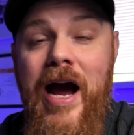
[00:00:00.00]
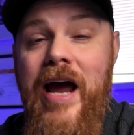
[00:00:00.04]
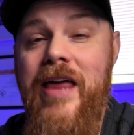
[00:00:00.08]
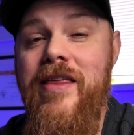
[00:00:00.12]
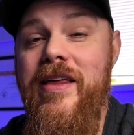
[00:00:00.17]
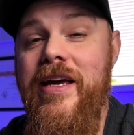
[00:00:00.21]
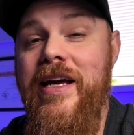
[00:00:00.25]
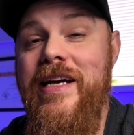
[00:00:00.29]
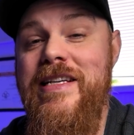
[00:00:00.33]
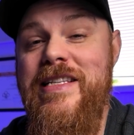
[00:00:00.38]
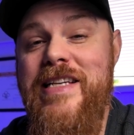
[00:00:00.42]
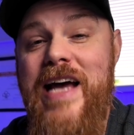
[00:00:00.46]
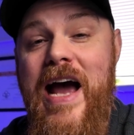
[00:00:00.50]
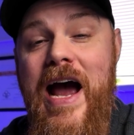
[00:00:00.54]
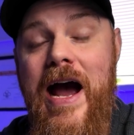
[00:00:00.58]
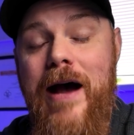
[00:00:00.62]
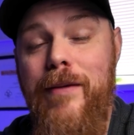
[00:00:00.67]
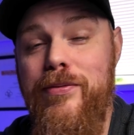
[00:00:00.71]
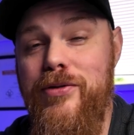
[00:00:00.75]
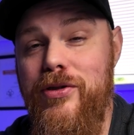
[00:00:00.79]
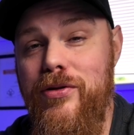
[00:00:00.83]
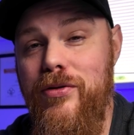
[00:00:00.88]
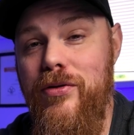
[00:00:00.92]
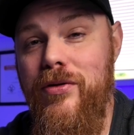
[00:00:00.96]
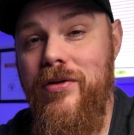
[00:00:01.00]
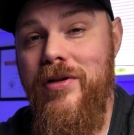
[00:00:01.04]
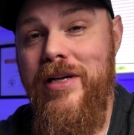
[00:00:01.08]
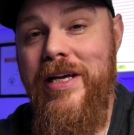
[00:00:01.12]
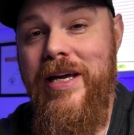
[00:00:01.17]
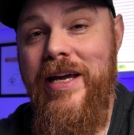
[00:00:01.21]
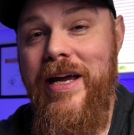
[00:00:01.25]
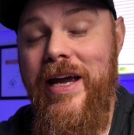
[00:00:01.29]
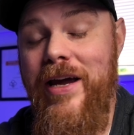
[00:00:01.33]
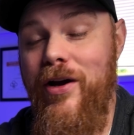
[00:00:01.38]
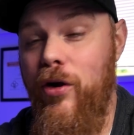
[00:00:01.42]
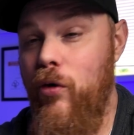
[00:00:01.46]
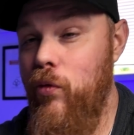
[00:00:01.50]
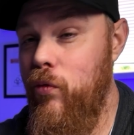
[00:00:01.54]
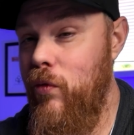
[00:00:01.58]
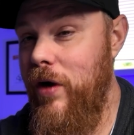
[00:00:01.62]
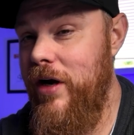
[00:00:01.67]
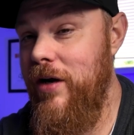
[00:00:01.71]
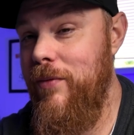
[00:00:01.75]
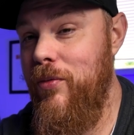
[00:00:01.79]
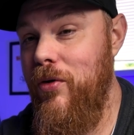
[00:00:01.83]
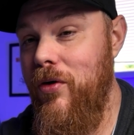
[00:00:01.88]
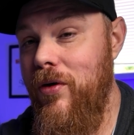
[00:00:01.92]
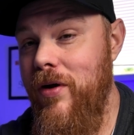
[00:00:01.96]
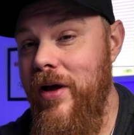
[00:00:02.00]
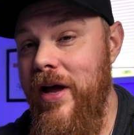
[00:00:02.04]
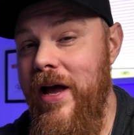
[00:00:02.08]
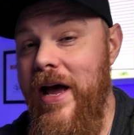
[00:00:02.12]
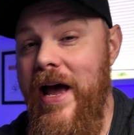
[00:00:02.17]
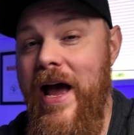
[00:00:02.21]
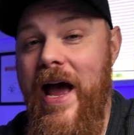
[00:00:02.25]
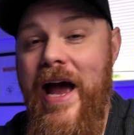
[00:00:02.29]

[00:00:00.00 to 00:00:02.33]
I think it's absolutely incredible.